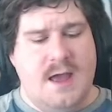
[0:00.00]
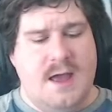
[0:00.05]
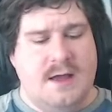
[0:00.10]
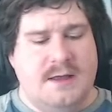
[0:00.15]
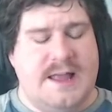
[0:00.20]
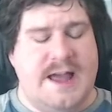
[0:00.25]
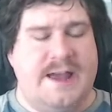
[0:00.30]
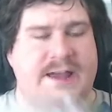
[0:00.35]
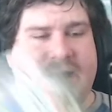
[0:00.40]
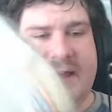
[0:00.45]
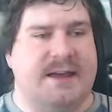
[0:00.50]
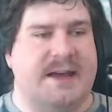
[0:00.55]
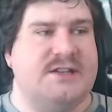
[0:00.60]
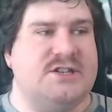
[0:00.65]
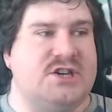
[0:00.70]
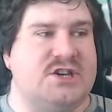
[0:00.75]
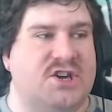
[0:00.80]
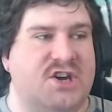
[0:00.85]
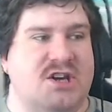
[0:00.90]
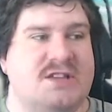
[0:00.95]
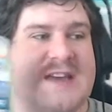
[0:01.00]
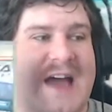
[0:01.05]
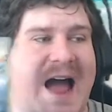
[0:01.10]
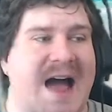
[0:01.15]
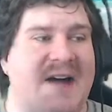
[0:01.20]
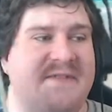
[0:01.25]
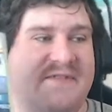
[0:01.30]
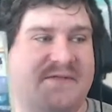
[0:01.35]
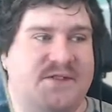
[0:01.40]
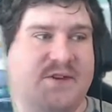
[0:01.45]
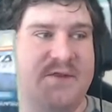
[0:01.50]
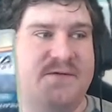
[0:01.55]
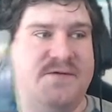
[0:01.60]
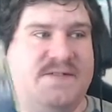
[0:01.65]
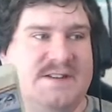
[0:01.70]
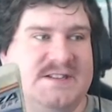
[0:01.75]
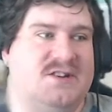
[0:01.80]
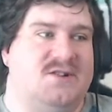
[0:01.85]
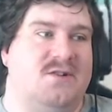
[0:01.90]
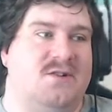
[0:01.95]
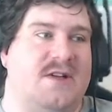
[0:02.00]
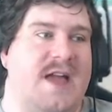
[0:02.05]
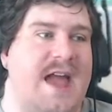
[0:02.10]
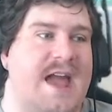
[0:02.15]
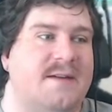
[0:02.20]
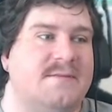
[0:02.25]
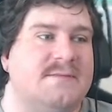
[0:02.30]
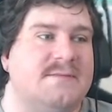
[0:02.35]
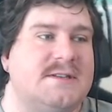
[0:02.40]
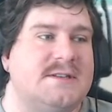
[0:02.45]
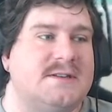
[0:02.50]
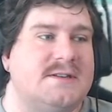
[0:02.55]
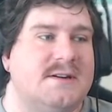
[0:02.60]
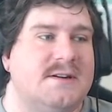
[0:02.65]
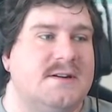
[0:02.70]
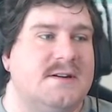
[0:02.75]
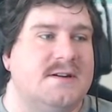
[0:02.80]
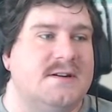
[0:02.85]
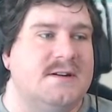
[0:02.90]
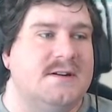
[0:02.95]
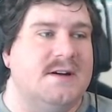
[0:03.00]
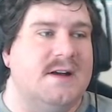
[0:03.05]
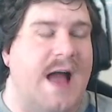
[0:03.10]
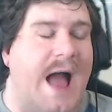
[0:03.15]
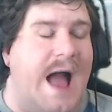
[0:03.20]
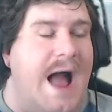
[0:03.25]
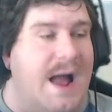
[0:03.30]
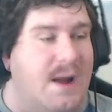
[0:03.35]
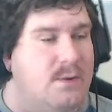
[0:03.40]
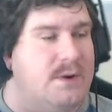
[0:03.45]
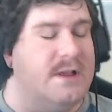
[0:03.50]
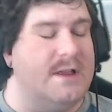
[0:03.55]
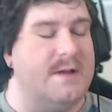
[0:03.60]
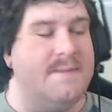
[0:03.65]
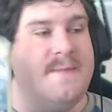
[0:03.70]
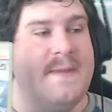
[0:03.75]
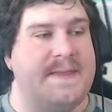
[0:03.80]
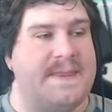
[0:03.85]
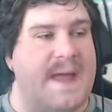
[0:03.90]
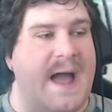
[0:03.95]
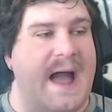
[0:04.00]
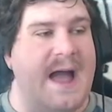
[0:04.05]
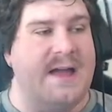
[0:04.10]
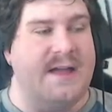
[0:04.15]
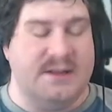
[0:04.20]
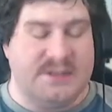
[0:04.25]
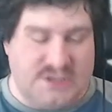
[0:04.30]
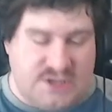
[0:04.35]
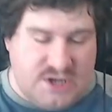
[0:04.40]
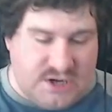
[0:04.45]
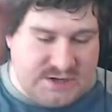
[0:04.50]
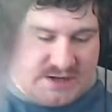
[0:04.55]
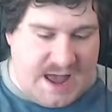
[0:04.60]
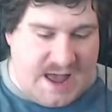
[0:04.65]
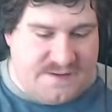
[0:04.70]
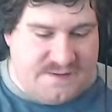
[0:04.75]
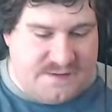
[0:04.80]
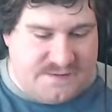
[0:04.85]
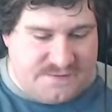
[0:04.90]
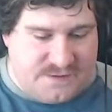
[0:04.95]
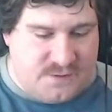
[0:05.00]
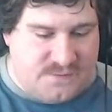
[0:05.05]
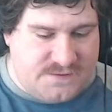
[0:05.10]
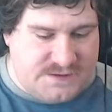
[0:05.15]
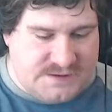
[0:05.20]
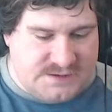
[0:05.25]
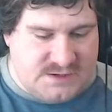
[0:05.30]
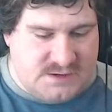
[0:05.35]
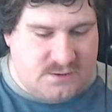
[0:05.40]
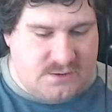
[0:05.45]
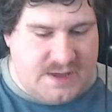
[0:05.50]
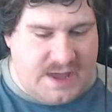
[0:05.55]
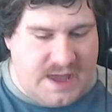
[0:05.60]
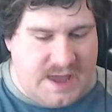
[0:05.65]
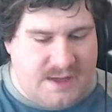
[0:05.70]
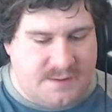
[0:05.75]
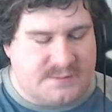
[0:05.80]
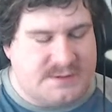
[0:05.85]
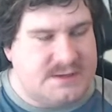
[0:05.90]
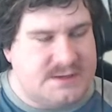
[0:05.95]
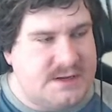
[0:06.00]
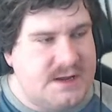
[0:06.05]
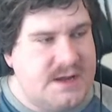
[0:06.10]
Like, it's good to have a few physical games. I will admit that. It's good to have a few physical games.